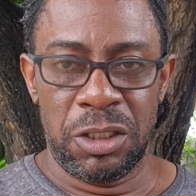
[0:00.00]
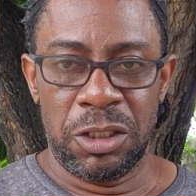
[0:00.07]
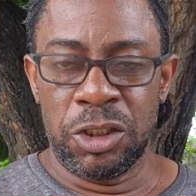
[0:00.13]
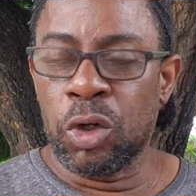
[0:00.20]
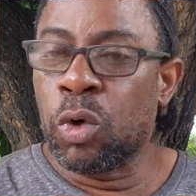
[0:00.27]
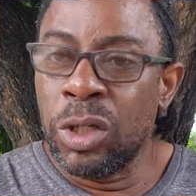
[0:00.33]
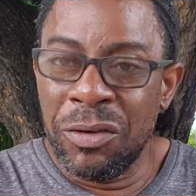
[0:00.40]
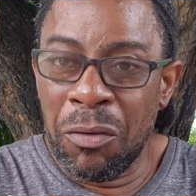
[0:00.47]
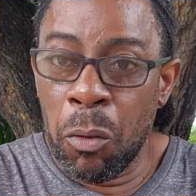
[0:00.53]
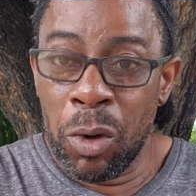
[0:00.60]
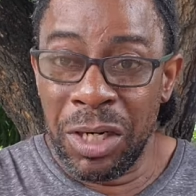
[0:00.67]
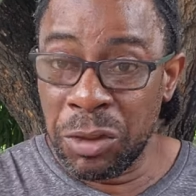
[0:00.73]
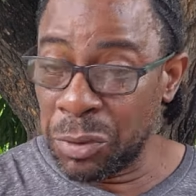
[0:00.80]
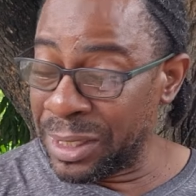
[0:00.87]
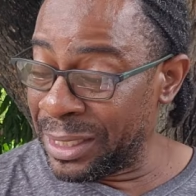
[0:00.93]
She could even
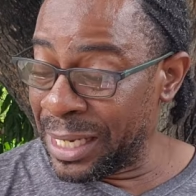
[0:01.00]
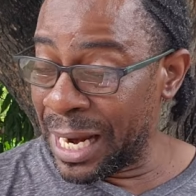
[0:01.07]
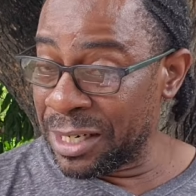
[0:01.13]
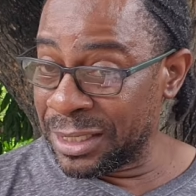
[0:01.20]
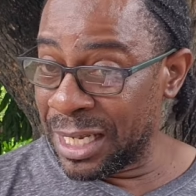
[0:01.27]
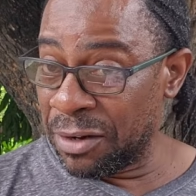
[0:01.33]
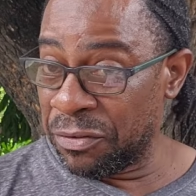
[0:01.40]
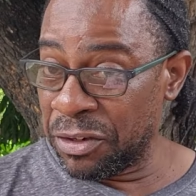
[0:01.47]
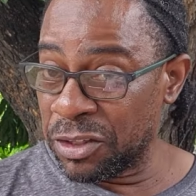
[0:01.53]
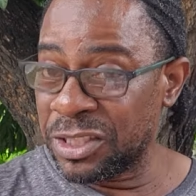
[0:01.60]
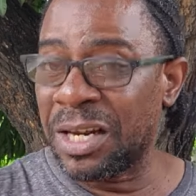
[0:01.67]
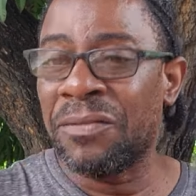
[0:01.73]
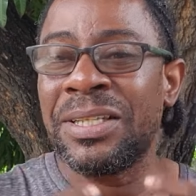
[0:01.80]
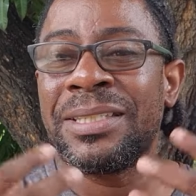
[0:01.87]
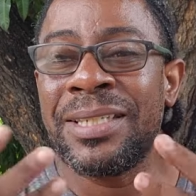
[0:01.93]
hold it within herself, you know.
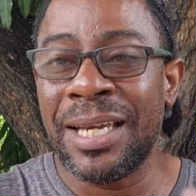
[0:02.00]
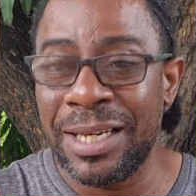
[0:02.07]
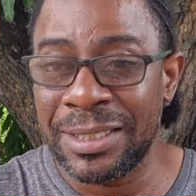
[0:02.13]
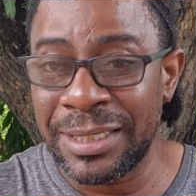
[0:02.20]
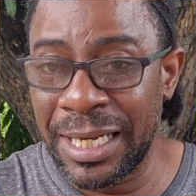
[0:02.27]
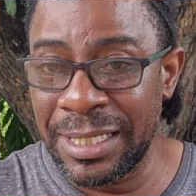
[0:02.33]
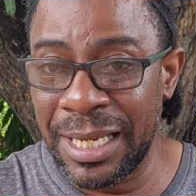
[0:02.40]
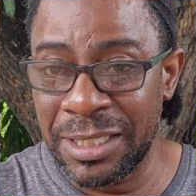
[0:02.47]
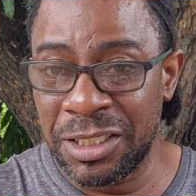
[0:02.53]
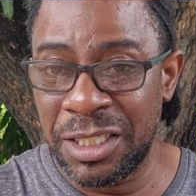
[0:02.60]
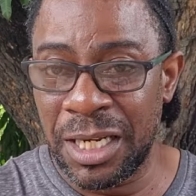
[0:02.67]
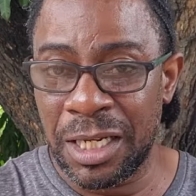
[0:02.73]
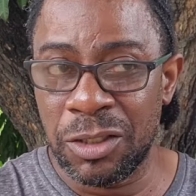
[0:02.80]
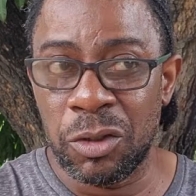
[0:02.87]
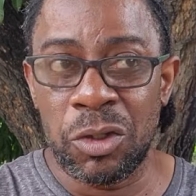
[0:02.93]
She have to tell you say that she
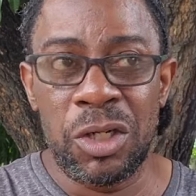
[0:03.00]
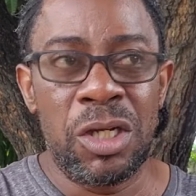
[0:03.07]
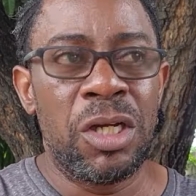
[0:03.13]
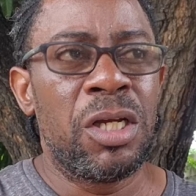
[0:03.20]
had do.